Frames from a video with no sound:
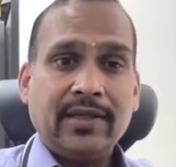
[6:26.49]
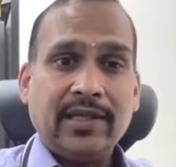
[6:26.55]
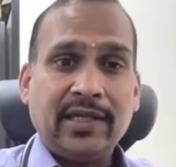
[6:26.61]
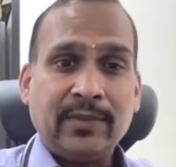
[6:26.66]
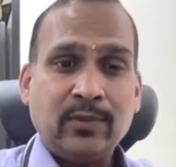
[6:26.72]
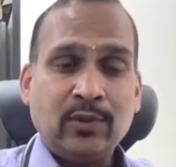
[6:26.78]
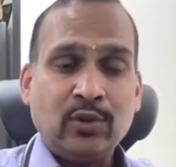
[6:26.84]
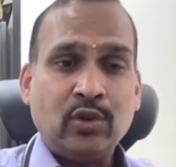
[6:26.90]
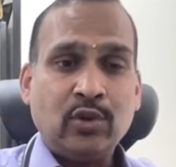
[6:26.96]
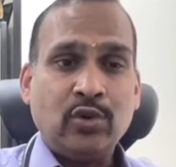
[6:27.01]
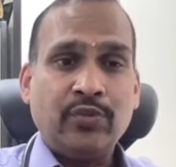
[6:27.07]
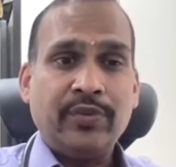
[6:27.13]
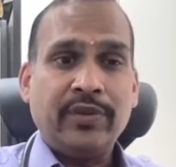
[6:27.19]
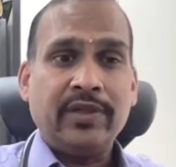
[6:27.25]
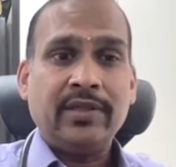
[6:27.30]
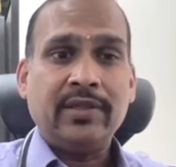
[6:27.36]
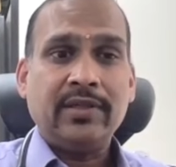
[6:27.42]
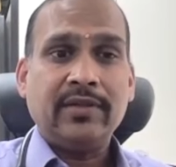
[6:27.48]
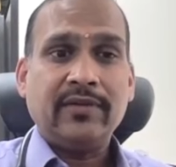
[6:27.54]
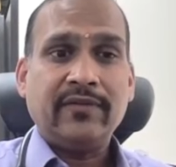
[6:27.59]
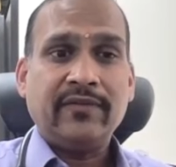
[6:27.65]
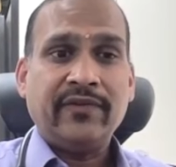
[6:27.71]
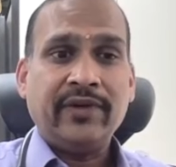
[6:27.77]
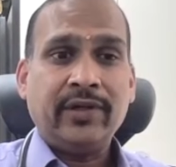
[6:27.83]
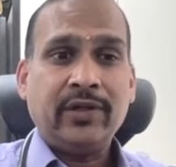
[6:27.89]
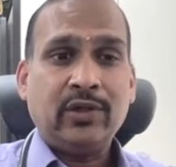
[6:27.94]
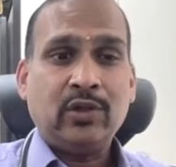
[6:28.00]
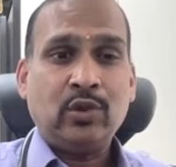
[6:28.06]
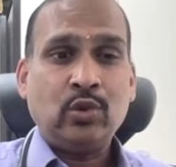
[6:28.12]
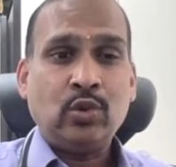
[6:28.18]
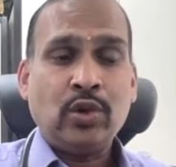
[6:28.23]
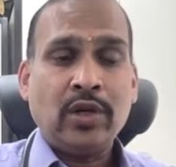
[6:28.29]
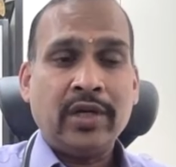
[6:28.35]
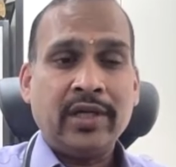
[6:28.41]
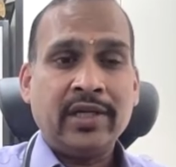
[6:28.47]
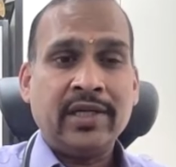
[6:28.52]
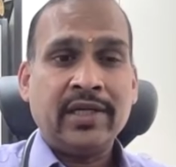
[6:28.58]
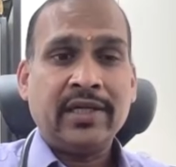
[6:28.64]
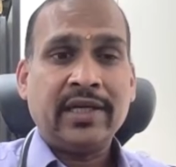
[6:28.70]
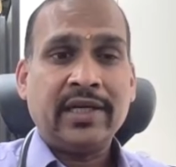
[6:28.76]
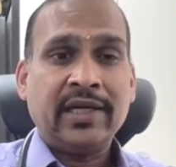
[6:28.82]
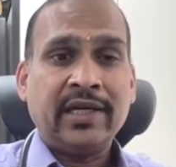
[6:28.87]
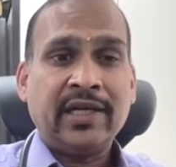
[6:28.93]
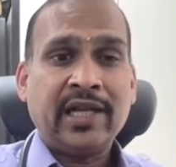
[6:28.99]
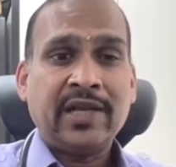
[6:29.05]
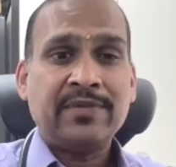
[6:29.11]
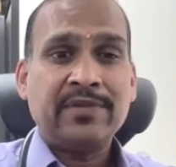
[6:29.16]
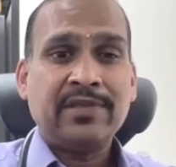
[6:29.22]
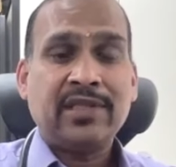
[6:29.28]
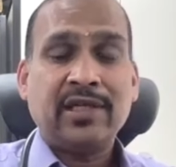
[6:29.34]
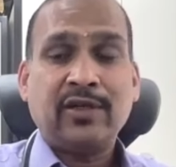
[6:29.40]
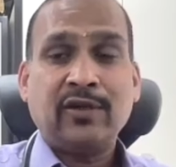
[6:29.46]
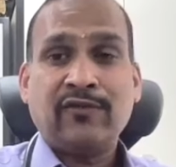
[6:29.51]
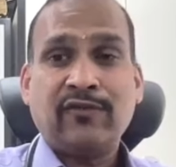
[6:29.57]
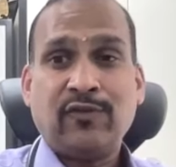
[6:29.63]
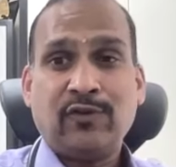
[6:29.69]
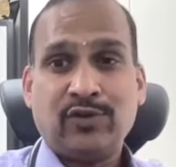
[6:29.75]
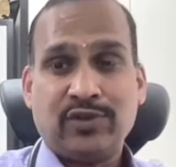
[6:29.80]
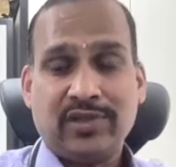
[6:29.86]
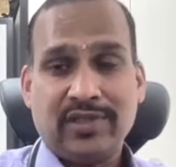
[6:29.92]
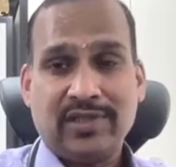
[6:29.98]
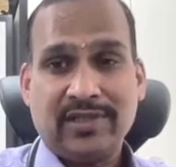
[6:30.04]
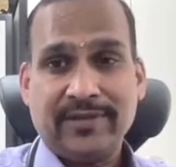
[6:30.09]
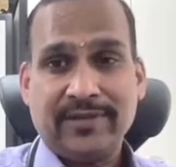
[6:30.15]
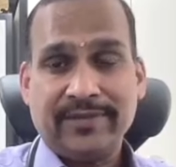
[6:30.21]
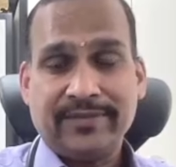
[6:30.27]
hemoglobin with 210 times that of oxygen.